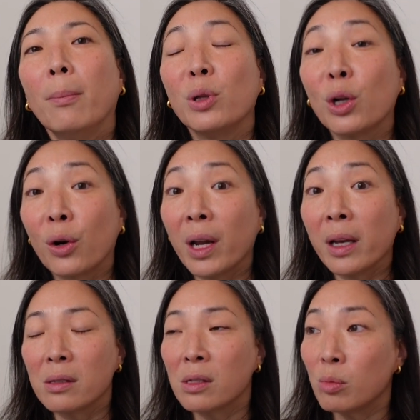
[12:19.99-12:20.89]
blurring
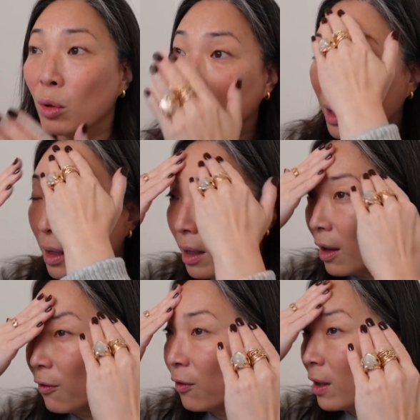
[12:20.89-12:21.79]
and smoothing,
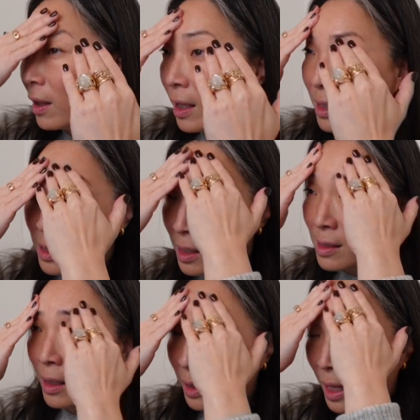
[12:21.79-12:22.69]
I feel like it does
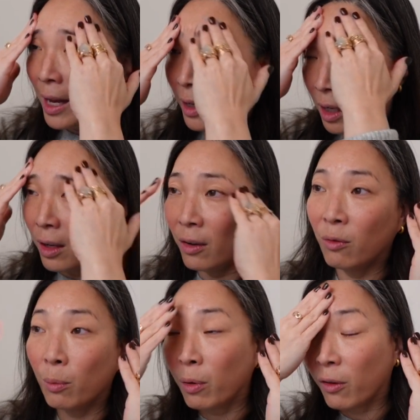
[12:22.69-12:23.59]
a lot of
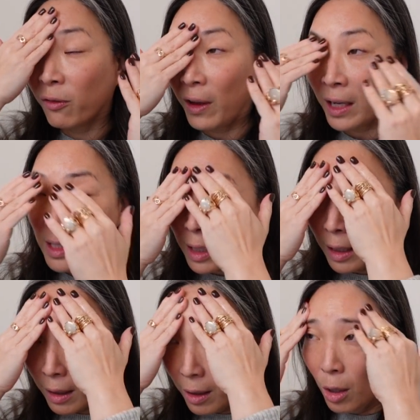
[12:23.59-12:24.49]

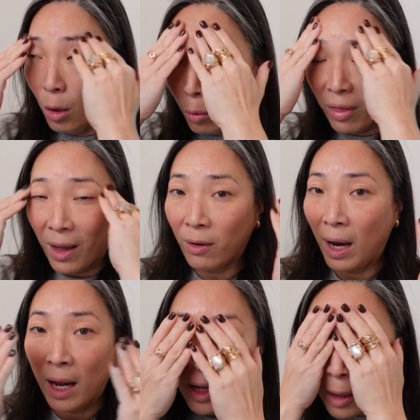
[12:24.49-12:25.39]
perfecting without
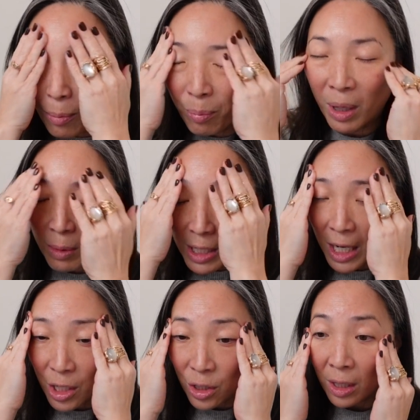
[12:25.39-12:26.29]
any
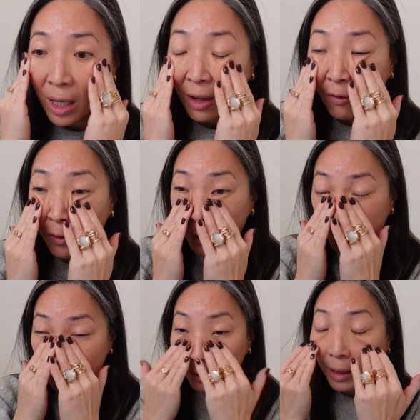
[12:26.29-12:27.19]
pigmentation, and I
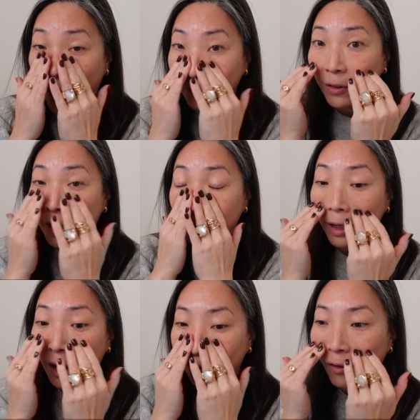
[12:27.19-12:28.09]
feel confident
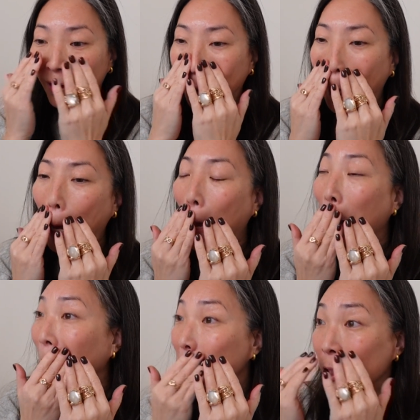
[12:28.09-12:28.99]
enough
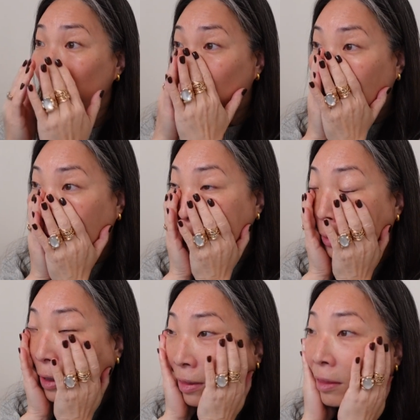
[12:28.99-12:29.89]
to go out
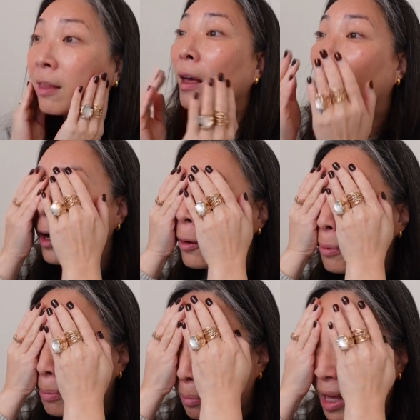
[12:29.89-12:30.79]
with out
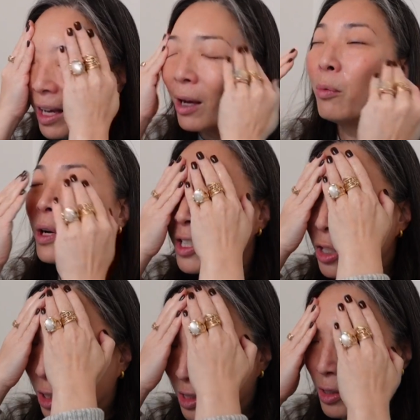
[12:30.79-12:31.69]
makeup when I
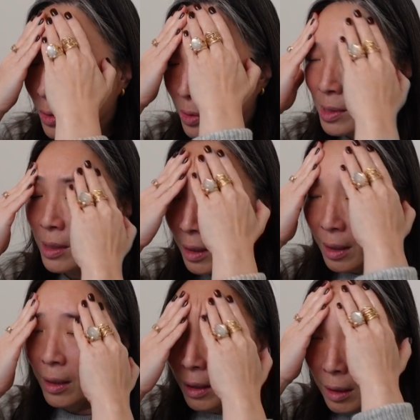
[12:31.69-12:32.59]
just use
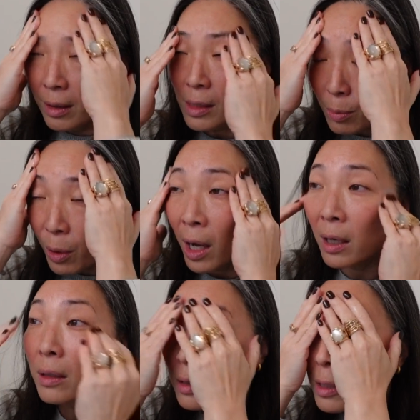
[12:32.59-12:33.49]
this
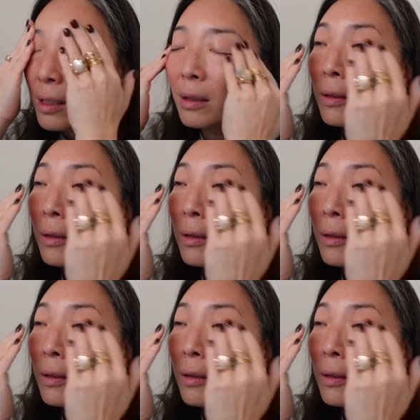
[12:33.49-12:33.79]
product.